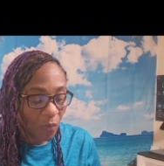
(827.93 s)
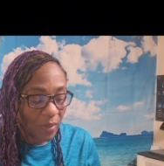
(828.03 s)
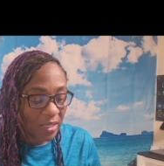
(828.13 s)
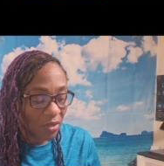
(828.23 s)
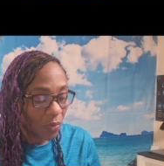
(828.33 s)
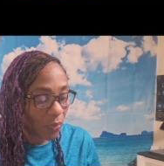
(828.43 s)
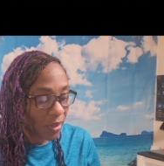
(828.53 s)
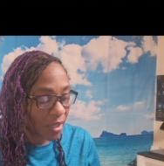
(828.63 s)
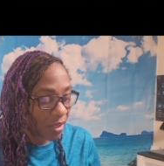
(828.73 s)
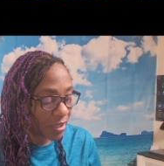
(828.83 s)
While you're
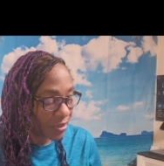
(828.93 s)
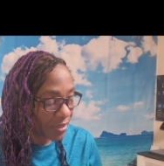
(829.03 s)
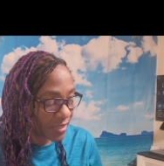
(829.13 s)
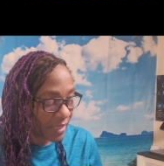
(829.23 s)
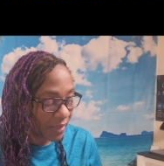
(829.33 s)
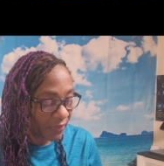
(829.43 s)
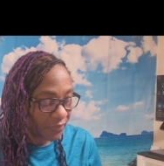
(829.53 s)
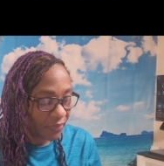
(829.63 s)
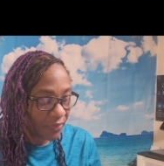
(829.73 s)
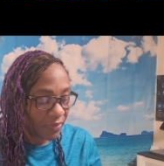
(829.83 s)
working on
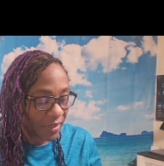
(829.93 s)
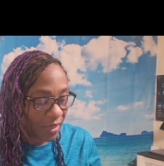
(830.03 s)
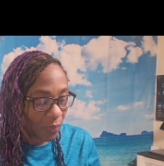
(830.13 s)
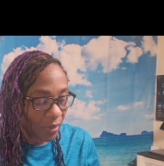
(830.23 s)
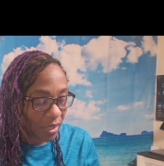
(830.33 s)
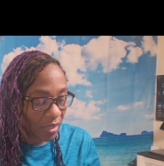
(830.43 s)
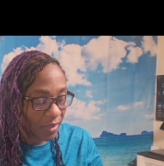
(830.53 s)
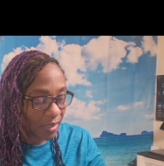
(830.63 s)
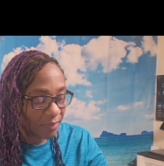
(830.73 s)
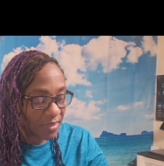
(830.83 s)
yourself, they are working
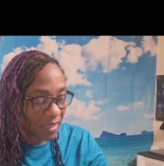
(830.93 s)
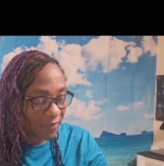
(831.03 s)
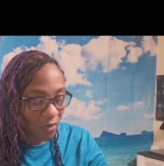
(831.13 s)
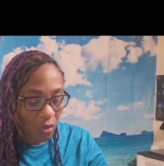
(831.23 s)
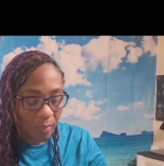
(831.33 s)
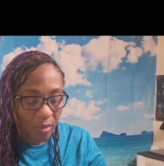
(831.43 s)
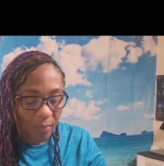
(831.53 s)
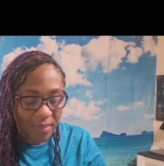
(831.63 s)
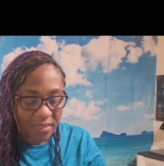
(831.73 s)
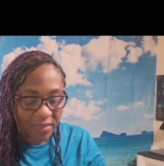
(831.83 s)
on themselves. You're coming
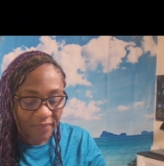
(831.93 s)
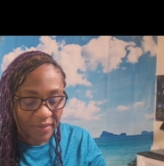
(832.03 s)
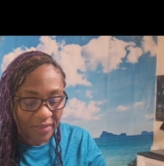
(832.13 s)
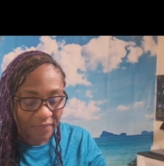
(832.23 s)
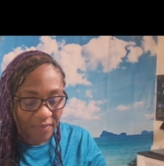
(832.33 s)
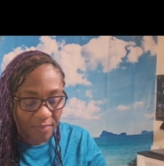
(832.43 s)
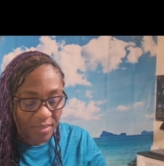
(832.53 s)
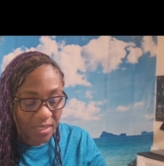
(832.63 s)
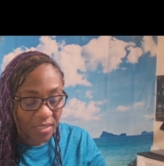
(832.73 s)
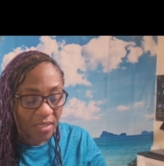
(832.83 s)
up as divine
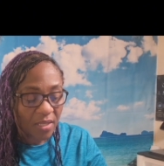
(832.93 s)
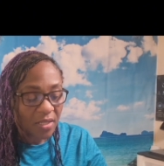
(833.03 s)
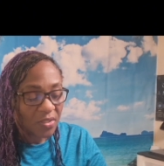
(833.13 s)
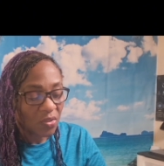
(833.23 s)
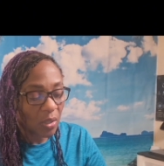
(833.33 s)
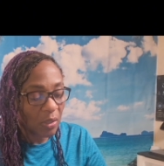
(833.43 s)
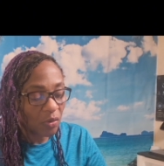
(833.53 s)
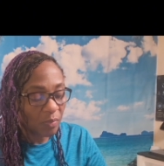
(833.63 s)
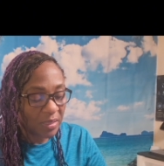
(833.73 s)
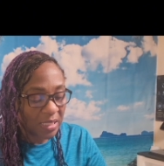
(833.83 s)
feminine. So I
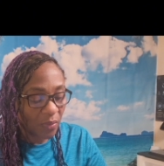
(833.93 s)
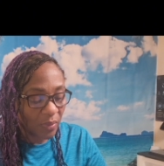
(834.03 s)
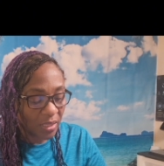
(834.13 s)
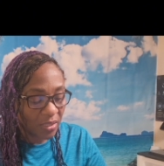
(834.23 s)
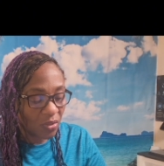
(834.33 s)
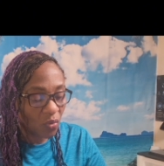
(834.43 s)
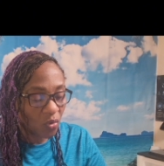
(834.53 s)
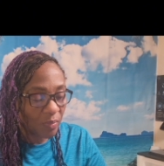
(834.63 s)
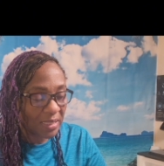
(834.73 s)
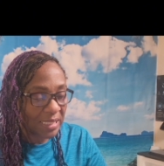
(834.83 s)
could be dealing with it. You
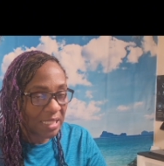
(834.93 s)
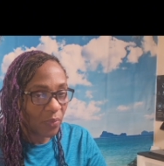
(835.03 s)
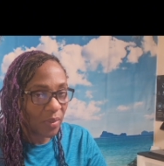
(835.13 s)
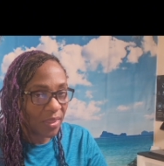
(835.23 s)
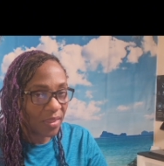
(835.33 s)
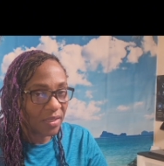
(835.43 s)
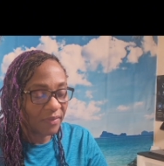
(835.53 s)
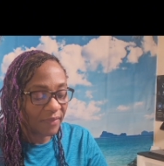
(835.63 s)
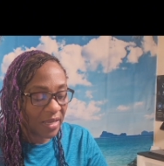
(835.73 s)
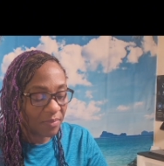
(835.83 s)
could be dealing with the
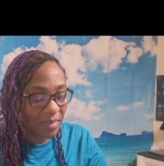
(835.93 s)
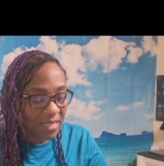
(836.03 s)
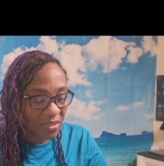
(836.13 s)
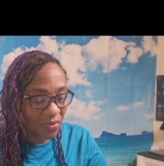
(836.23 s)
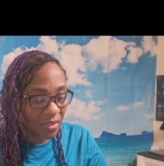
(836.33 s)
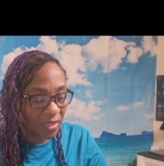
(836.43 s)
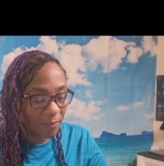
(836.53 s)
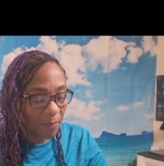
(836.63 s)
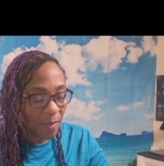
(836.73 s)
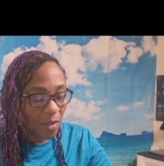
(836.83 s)
divine
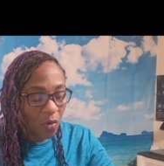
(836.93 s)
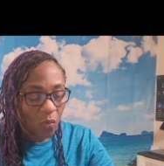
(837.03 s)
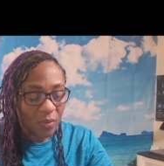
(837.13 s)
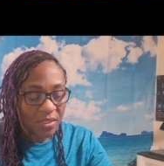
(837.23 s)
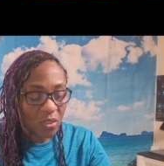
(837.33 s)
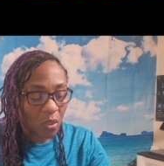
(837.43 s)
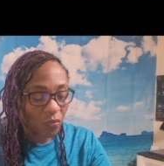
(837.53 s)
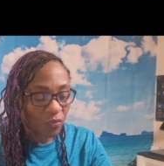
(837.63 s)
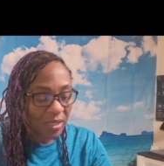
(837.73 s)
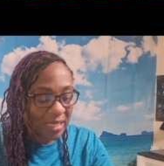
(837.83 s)
masculine who is now
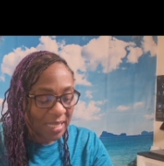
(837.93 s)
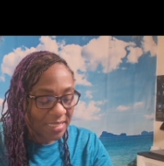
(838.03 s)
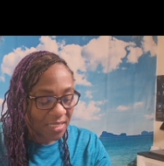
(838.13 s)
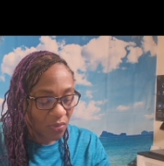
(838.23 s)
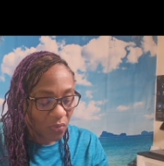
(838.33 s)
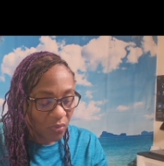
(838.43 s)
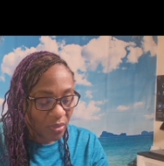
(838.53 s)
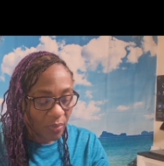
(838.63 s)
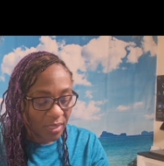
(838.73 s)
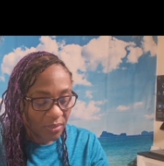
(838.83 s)
realizing who
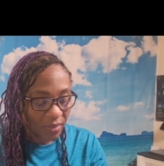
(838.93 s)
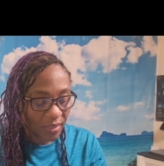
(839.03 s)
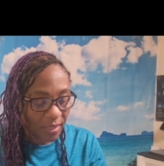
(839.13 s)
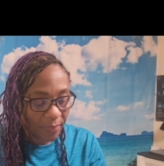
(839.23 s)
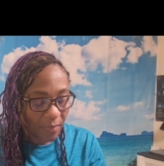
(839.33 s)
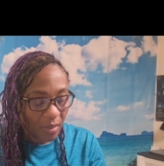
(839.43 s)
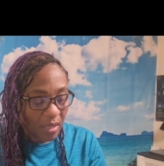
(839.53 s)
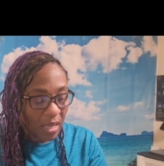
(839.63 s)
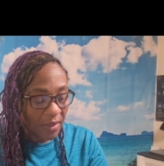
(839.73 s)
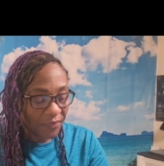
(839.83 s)
you are to them
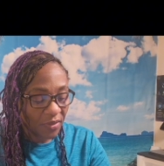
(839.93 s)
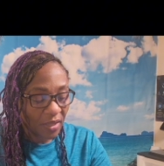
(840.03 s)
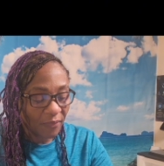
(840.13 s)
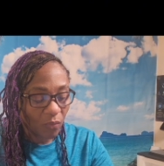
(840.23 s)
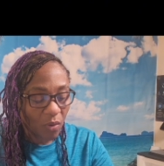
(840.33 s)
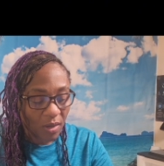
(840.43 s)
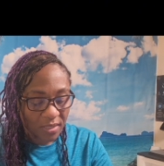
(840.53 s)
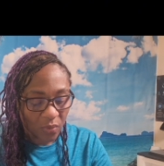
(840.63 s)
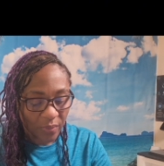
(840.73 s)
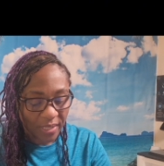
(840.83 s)
after you have
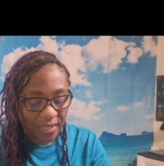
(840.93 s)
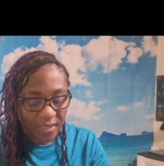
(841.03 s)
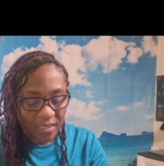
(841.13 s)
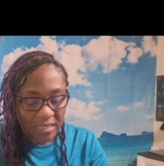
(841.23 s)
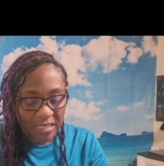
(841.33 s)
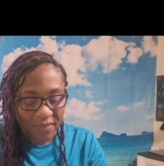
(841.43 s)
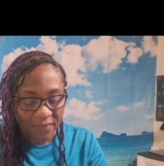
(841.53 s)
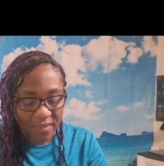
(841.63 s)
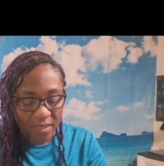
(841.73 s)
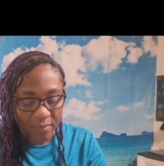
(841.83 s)
walked away
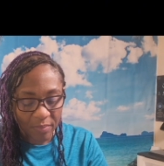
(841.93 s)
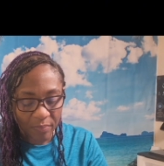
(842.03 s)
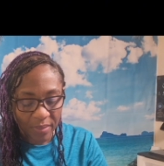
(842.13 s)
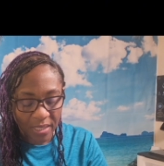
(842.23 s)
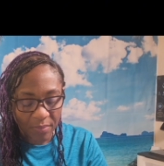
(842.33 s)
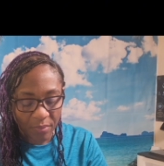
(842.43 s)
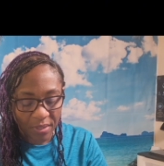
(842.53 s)
leaving them in pain,